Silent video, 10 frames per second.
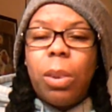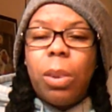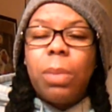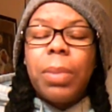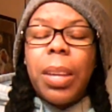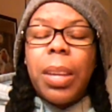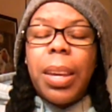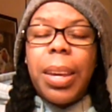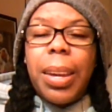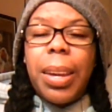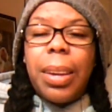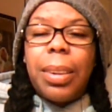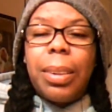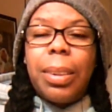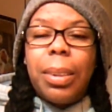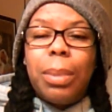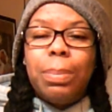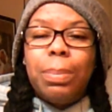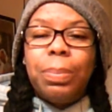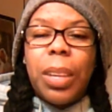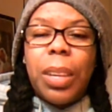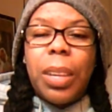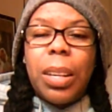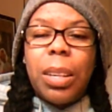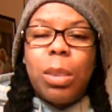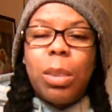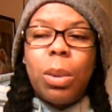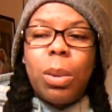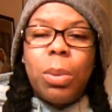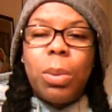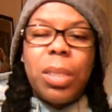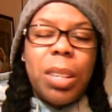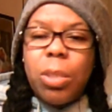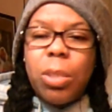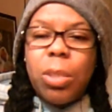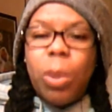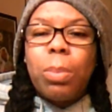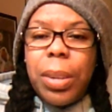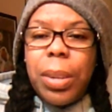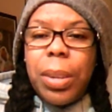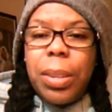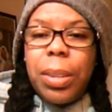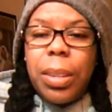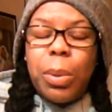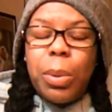off, and I let it grow, and I just started braiding it.